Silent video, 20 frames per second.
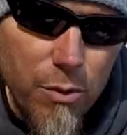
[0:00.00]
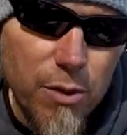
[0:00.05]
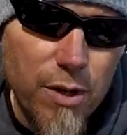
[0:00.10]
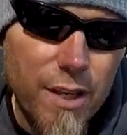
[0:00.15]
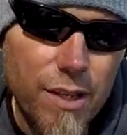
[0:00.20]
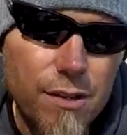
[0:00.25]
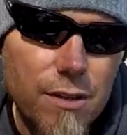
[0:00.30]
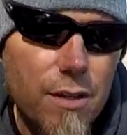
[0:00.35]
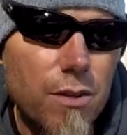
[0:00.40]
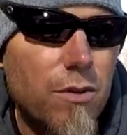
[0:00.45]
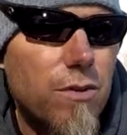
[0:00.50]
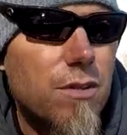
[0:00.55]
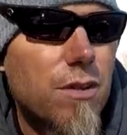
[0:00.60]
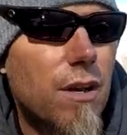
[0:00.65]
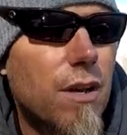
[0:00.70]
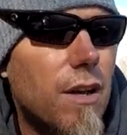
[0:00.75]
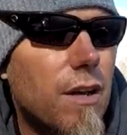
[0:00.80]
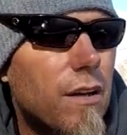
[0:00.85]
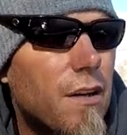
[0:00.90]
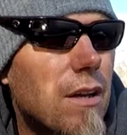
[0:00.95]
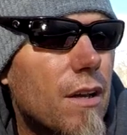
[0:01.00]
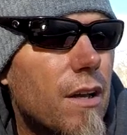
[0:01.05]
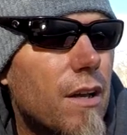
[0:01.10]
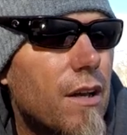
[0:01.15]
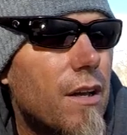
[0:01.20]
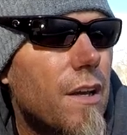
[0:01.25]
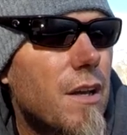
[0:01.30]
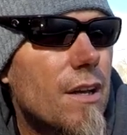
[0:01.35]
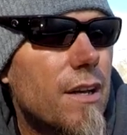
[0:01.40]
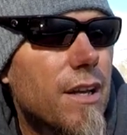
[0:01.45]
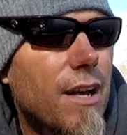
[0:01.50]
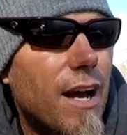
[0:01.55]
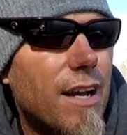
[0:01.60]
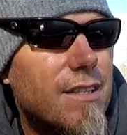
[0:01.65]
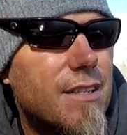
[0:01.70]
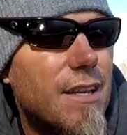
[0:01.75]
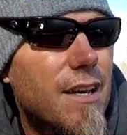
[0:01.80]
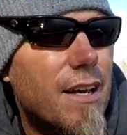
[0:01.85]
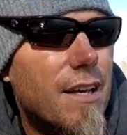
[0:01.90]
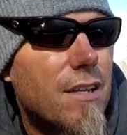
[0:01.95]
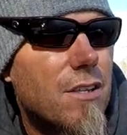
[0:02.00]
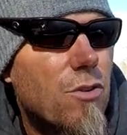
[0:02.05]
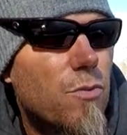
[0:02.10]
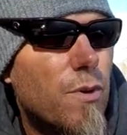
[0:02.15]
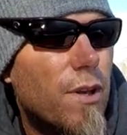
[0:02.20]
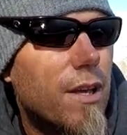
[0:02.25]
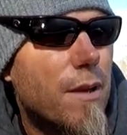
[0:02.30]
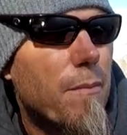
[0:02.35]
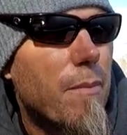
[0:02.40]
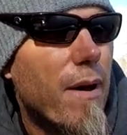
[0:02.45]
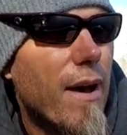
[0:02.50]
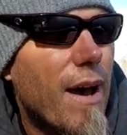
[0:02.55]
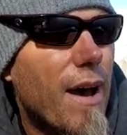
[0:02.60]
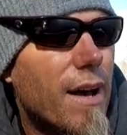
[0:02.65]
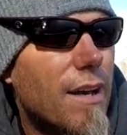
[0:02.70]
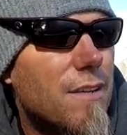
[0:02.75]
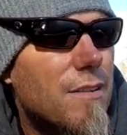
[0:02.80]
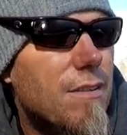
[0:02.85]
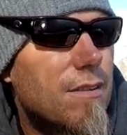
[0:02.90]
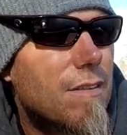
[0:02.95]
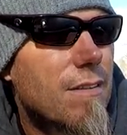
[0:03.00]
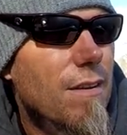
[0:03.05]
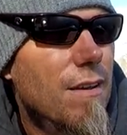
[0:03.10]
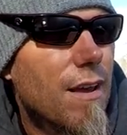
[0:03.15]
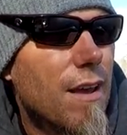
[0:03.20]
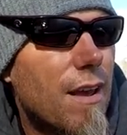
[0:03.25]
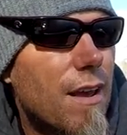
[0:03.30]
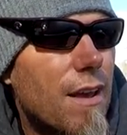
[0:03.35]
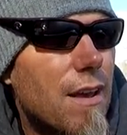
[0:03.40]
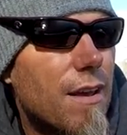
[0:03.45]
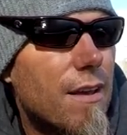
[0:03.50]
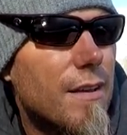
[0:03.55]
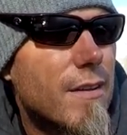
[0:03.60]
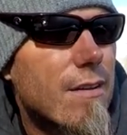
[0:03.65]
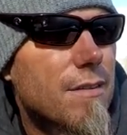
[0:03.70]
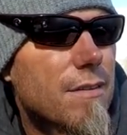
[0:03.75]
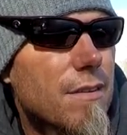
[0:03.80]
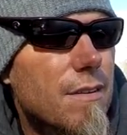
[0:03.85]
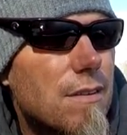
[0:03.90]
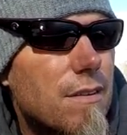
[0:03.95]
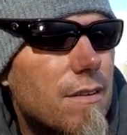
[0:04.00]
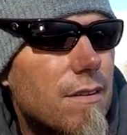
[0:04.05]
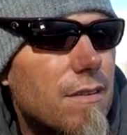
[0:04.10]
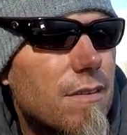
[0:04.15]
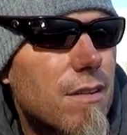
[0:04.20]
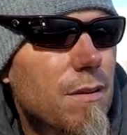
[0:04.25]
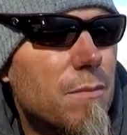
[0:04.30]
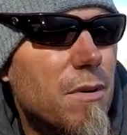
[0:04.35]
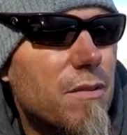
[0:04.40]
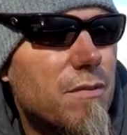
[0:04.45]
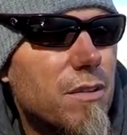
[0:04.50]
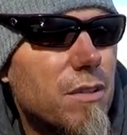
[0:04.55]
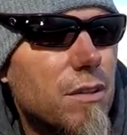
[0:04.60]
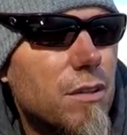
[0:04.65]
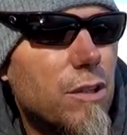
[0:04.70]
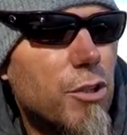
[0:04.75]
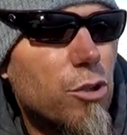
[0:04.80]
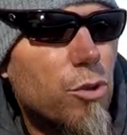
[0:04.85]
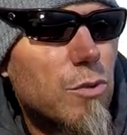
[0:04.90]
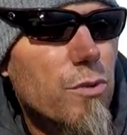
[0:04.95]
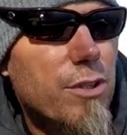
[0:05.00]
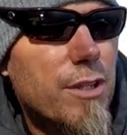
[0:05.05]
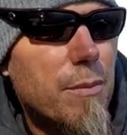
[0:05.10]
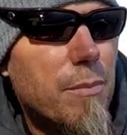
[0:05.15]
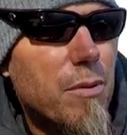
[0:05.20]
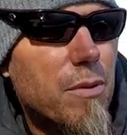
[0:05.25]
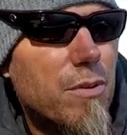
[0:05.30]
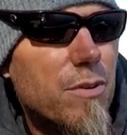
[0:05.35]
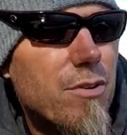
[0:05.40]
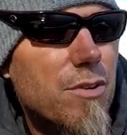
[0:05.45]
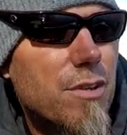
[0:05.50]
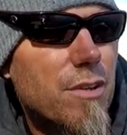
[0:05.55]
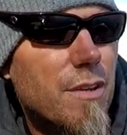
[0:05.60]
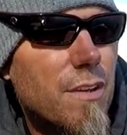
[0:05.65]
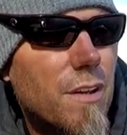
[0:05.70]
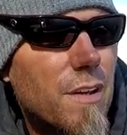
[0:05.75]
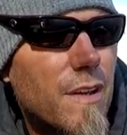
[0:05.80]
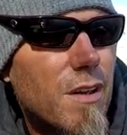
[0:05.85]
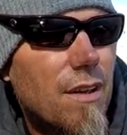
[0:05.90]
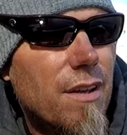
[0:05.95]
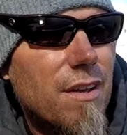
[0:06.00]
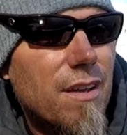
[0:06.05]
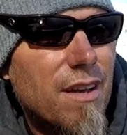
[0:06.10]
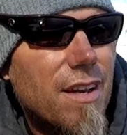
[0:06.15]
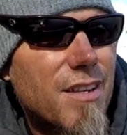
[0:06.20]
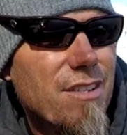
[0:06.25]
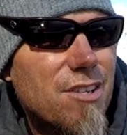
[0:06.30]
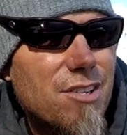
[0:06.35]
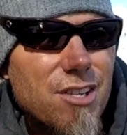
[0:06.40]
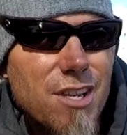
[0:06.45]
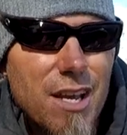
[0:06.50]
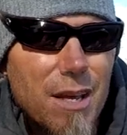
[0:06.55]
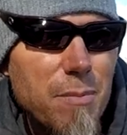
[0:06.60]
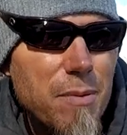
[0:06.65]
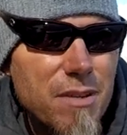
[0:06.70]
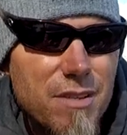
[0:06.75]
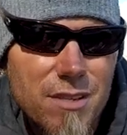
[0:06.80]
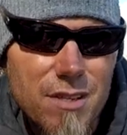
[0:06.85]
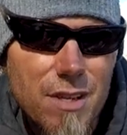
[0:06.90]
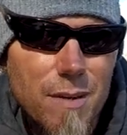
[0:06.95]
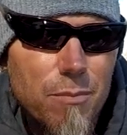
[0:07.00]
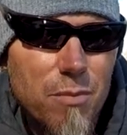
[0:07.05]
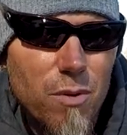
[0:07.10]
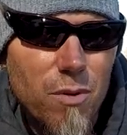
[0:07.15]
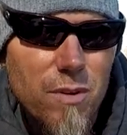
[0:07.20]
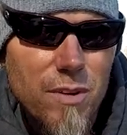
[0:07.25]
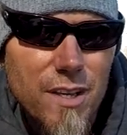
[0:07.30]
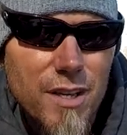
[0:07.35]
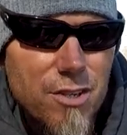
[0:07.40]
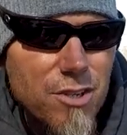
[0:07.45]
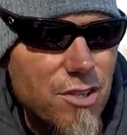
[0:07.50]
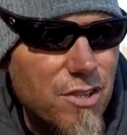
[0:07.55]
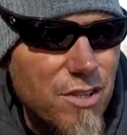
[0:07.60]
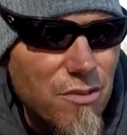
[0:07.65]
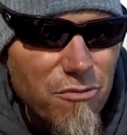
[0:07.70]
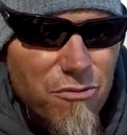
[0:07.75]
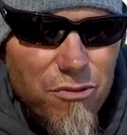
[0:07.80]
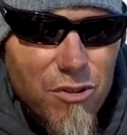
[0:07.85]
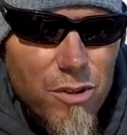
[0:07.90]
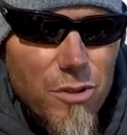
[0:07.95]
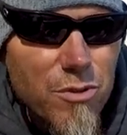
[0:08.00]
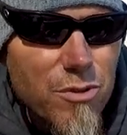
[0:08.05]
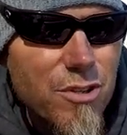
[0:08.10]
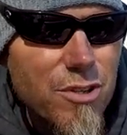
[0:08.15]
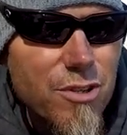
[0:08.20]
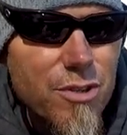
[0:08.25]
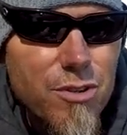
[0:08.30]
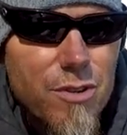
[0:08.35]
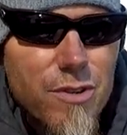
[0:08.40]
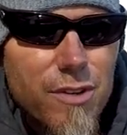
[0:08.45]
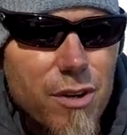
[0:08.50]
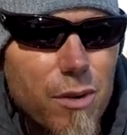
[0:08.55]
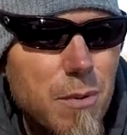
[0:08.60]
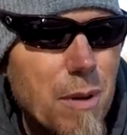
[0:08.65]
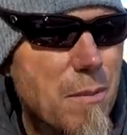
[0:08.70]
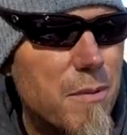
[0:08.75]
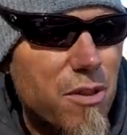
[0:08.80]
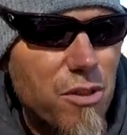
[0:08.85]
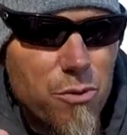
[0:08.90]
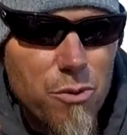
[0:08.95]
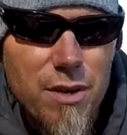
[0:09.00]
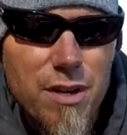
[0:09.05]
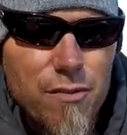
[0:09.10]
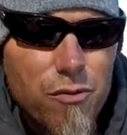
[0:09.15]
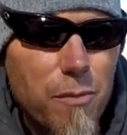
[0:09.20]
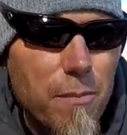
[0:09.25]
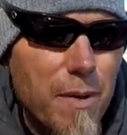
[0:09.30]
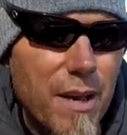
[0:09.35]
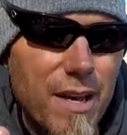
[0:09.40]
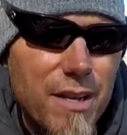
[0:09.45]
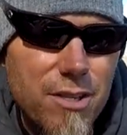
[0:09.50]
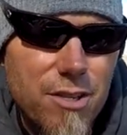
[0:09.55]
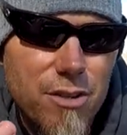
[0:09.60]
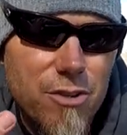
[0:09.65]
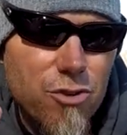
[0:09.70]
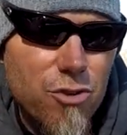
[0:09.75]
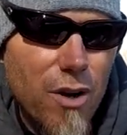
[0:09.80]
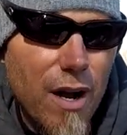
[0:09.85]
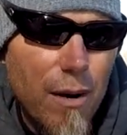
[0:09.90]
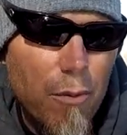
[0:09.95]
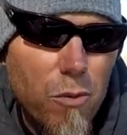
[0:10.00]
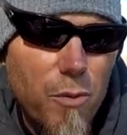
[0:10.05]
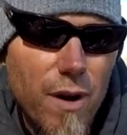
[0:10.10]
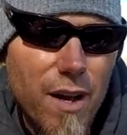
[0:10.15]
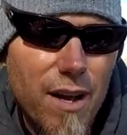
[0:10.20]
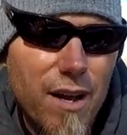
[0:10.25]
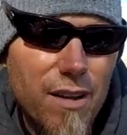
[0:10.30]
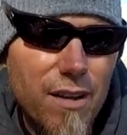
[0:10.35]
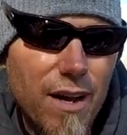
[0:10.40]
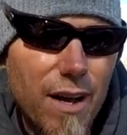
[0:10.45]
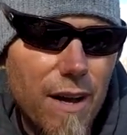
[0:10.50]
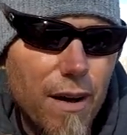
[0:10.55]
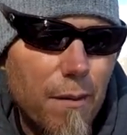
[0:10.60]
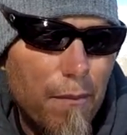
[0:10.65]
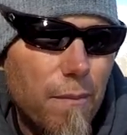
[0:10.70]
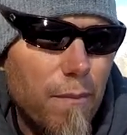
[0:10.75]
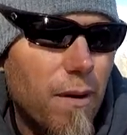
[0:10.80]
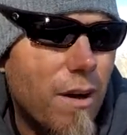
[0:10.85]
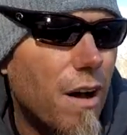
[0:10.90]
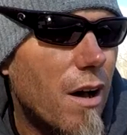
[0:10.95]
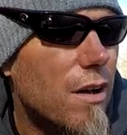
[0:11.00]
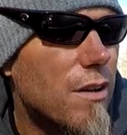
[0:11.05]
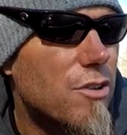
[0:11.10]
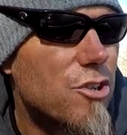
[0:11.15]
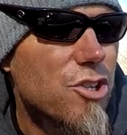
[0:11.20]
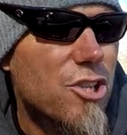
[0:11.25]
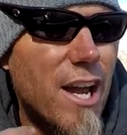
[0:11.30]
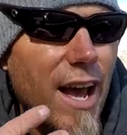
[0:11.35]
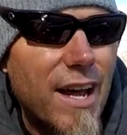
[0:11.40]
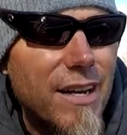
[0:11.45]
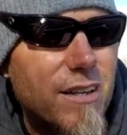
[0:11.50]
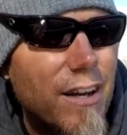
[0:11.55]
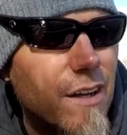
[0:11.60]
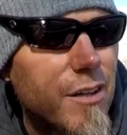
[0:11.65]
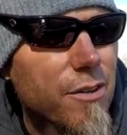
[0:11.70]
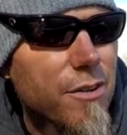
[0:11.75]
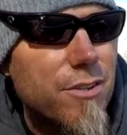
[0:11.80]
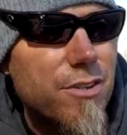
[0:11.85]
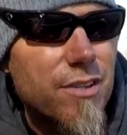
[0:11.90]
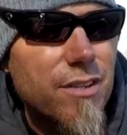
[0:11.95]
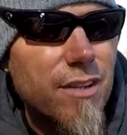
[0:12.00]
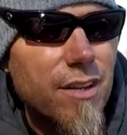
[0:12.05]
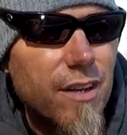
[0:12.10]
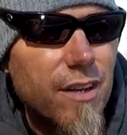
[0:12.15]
want to get those uh, Keitech swing impacts and some of the little dippers. And just keep it simple. Get you some flukes too, you know, maybe three different baits. You can try them around. Um, shad colors,